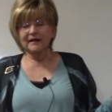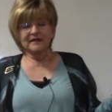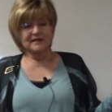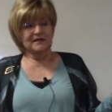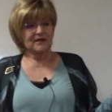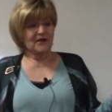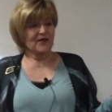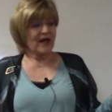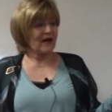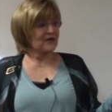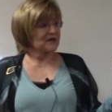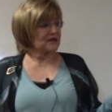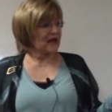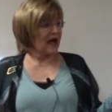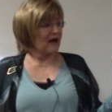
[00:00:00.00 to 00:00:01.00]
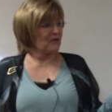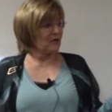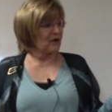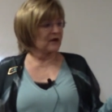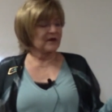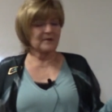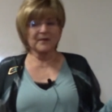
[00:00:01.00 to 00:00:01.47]
So that was, I
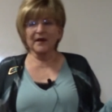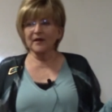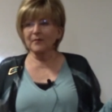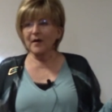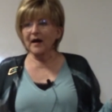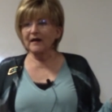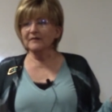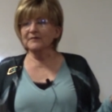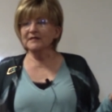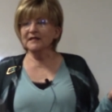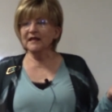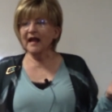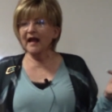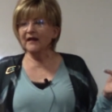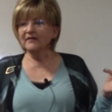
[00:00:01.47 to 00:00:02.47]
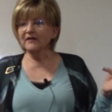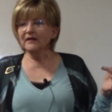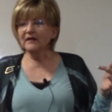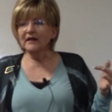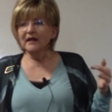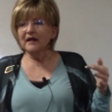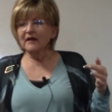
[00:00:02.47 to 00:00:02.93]
wore the bell bottoms and had
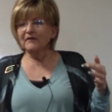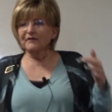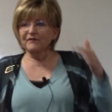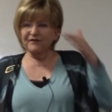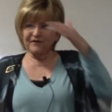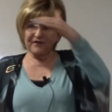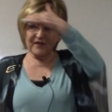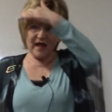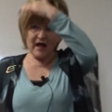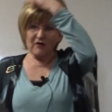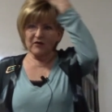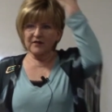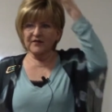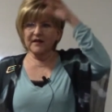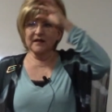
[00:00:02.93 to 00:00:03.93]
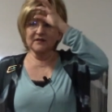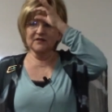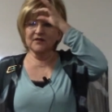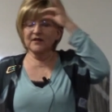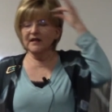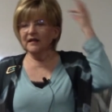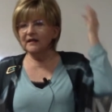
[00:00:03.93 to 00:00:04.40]
the flower things
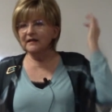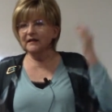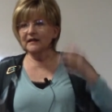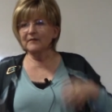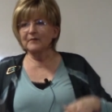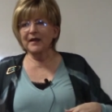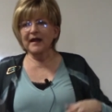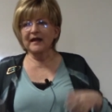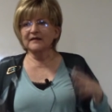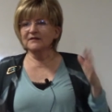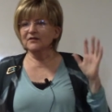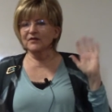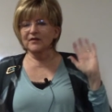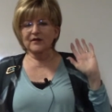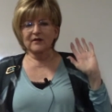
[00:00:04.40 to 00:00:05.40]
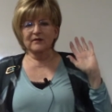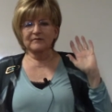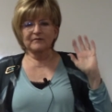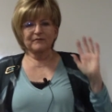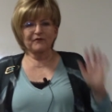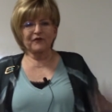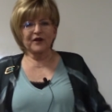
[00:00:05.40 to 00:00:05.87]
or the Indian bands or the
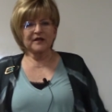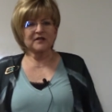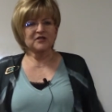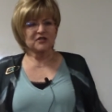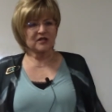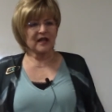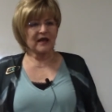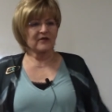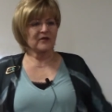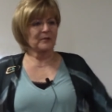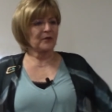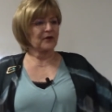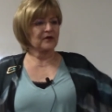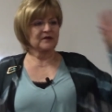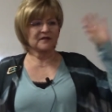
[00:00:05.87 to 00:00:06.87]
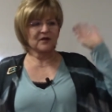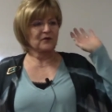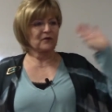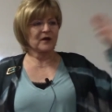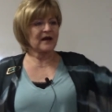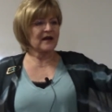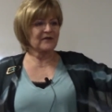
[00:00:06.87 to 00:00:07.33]
fringed leather purse or
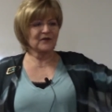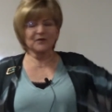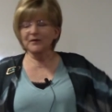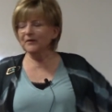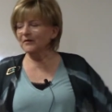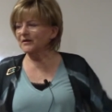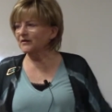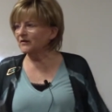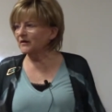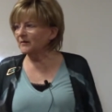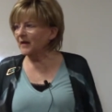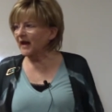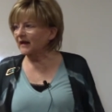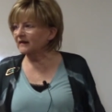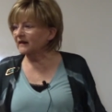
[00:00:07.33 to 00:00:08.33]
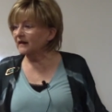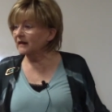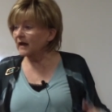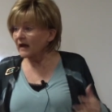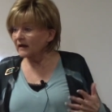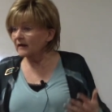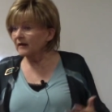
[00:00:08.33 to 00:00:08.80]
whatever we were doing back
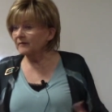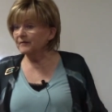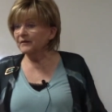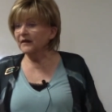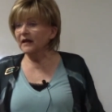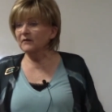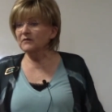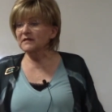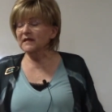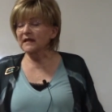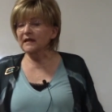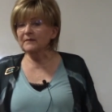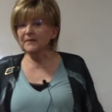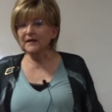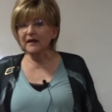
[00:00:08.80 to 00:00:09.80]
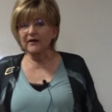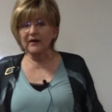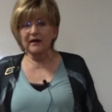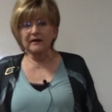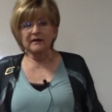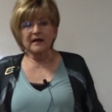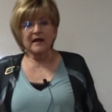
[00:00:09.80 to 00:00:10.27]
then. It was the hippie
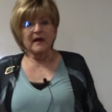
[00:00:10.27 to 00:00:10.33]
era.